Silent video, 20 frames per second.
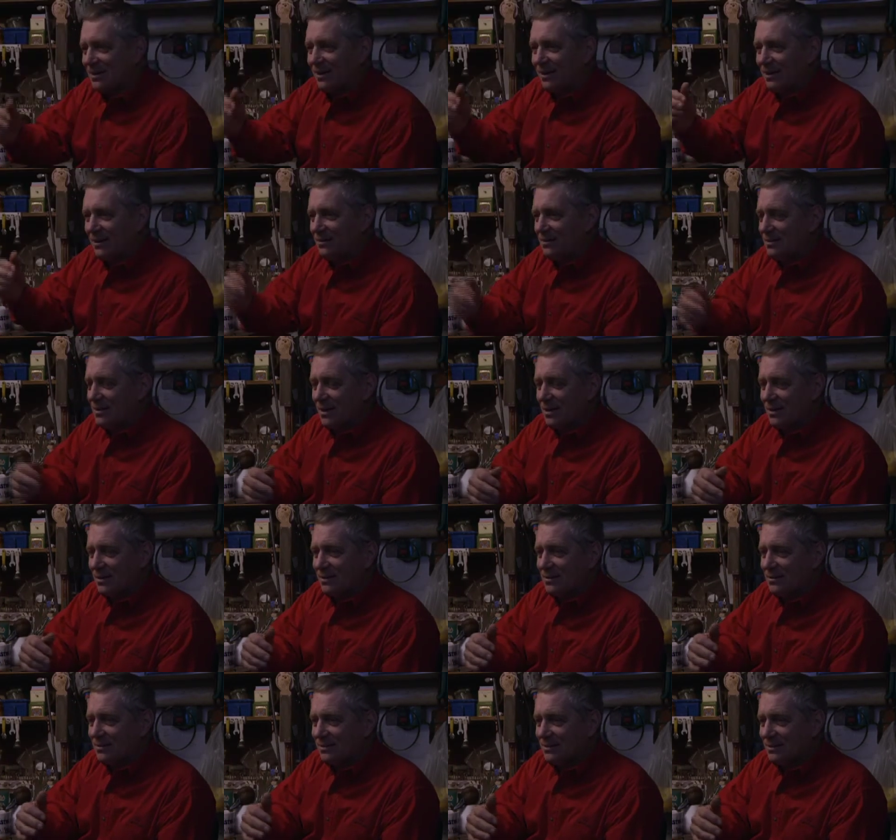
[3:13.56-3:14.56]
and,
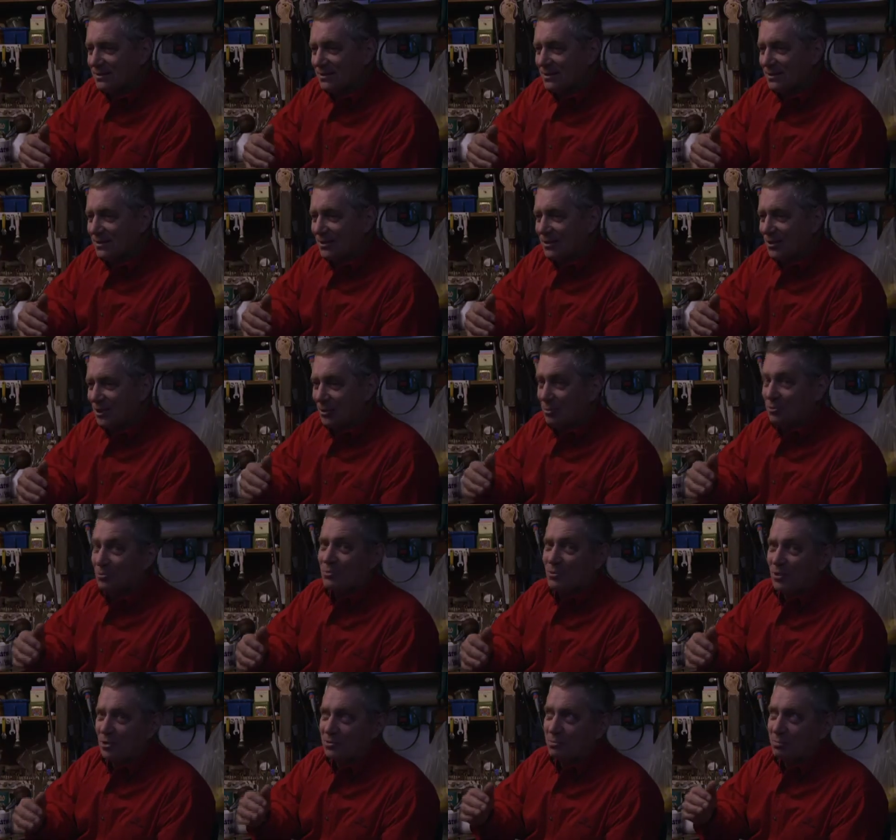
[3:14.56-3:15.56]
uh, you know,
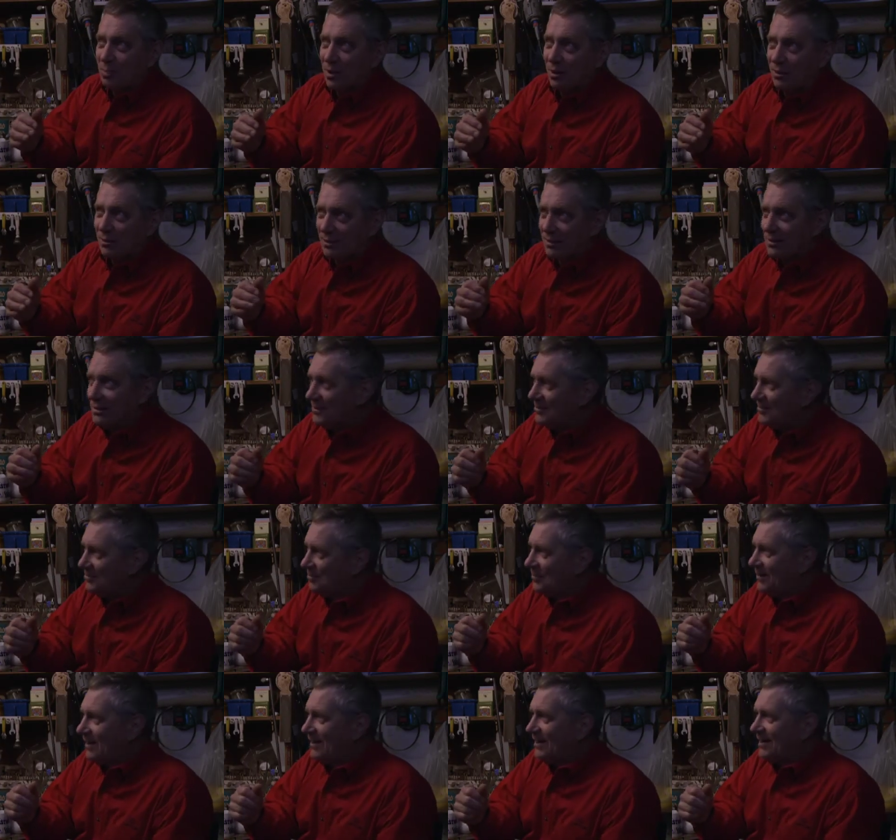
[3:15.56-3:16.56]
just barely.
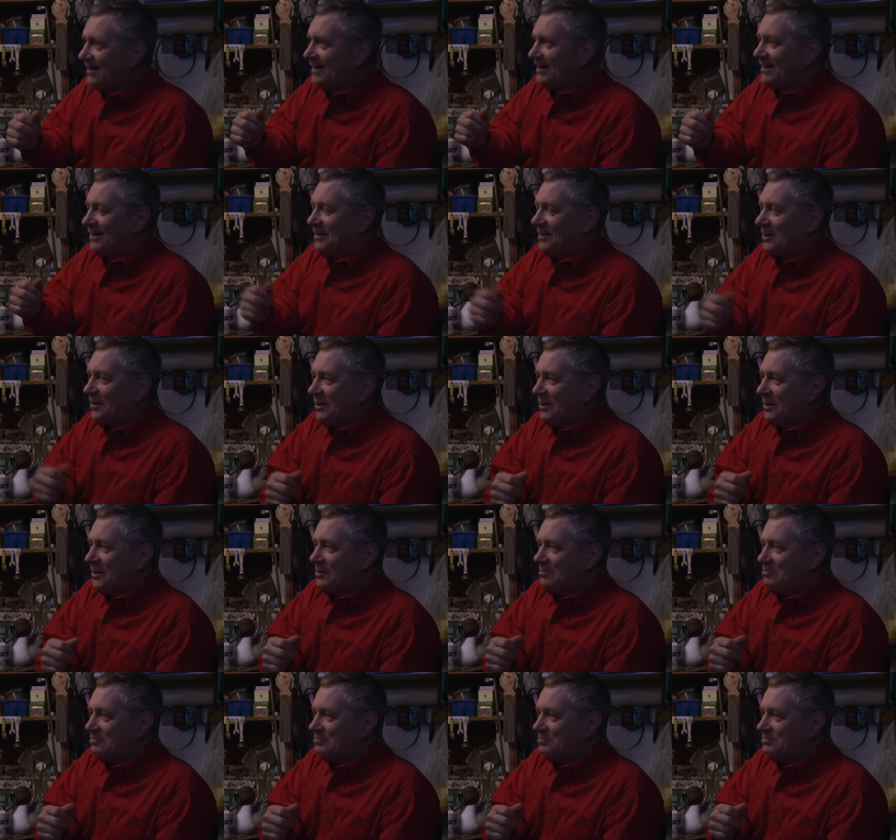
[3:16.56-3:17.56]

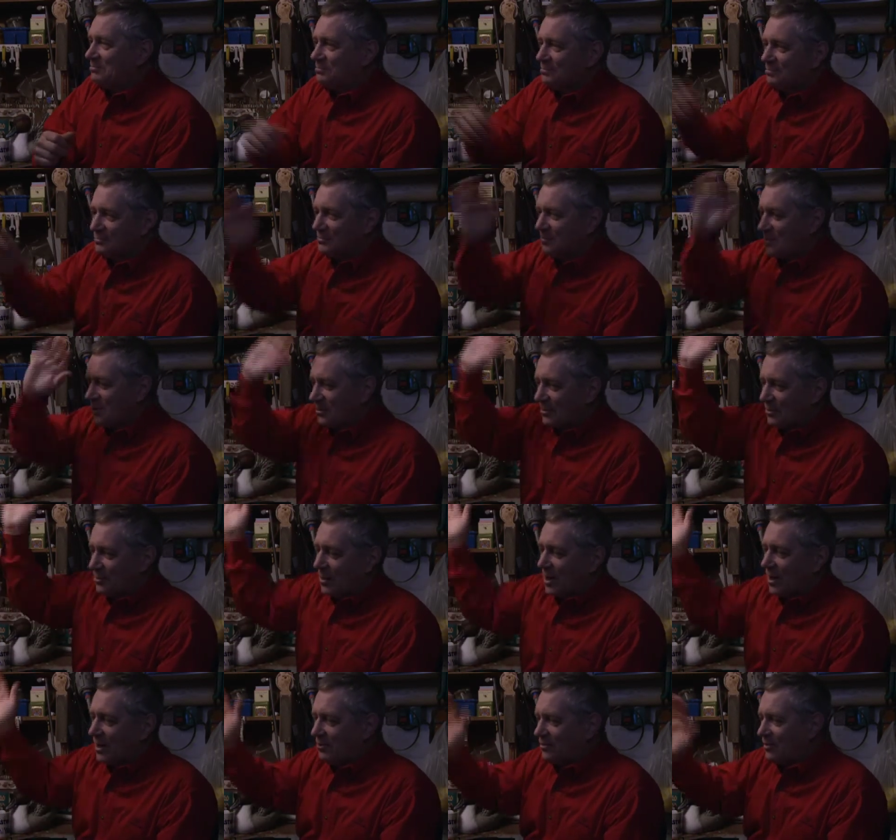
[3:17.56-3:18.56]
Um, did the
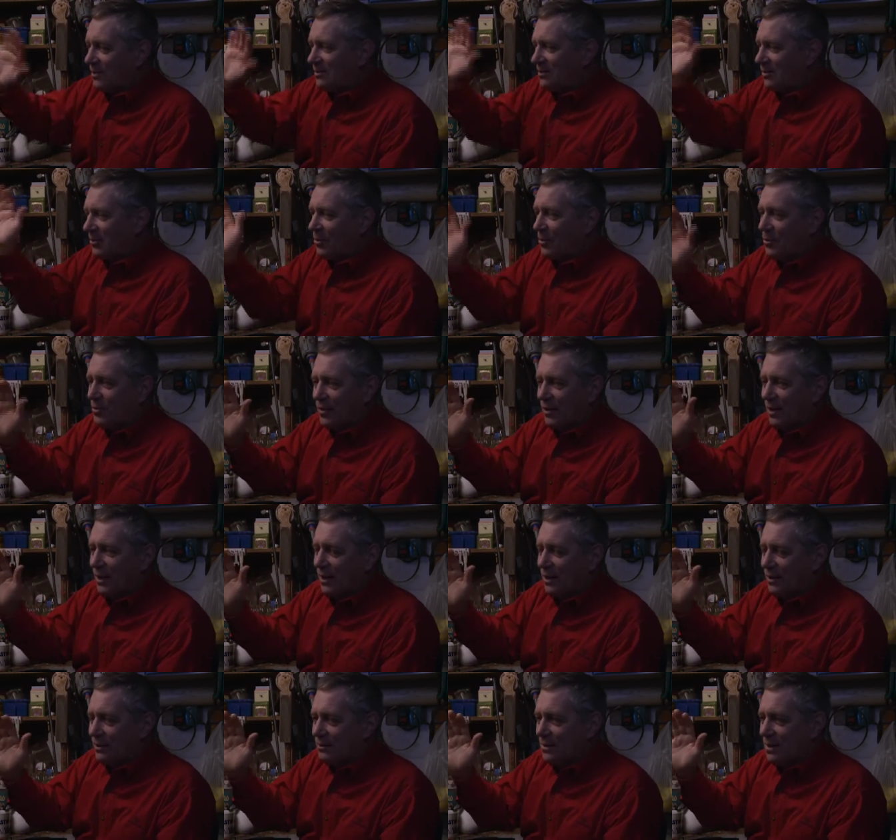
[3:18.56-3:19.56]
wave, did the whole
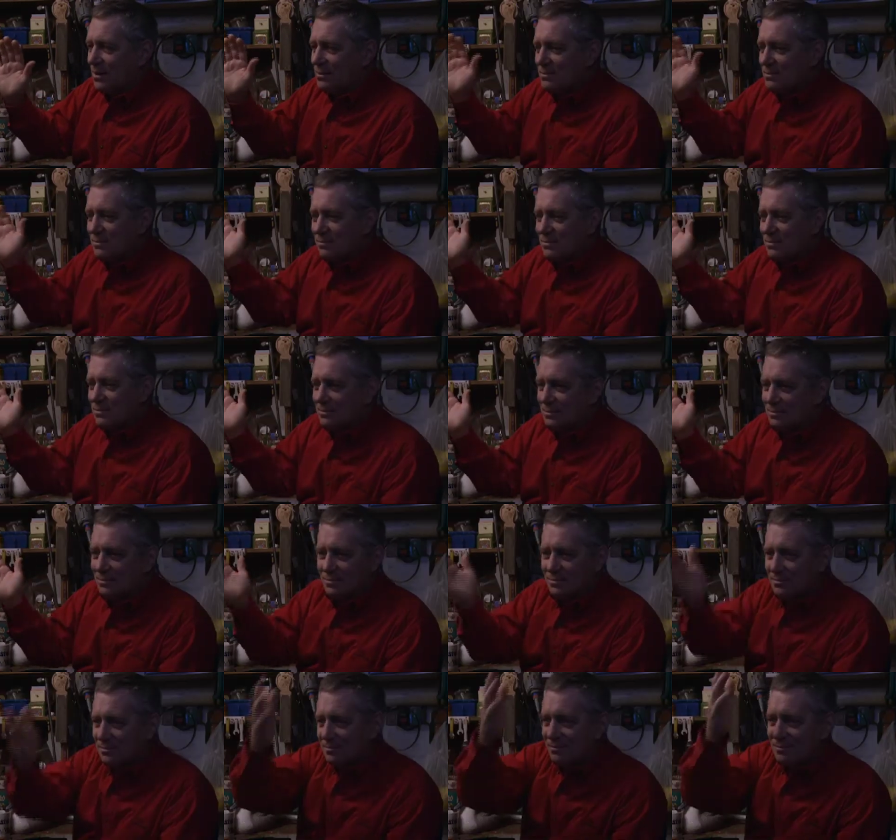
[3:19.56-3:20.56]
thing, and then
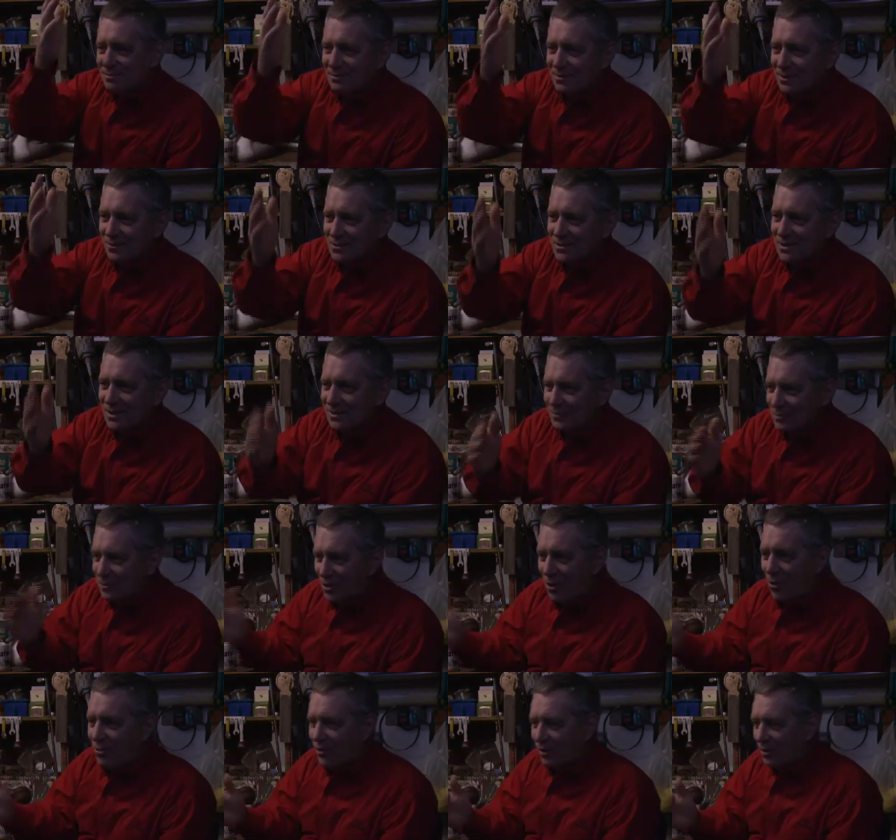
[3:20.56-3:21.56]
that was it. It was
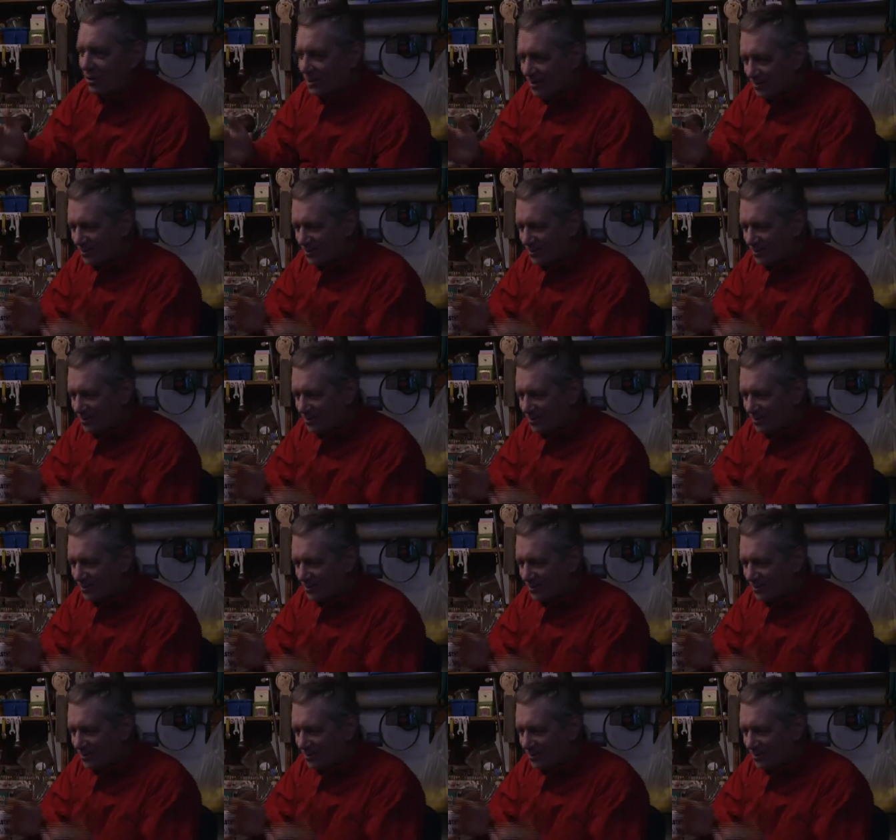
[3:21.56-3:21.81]
over. It,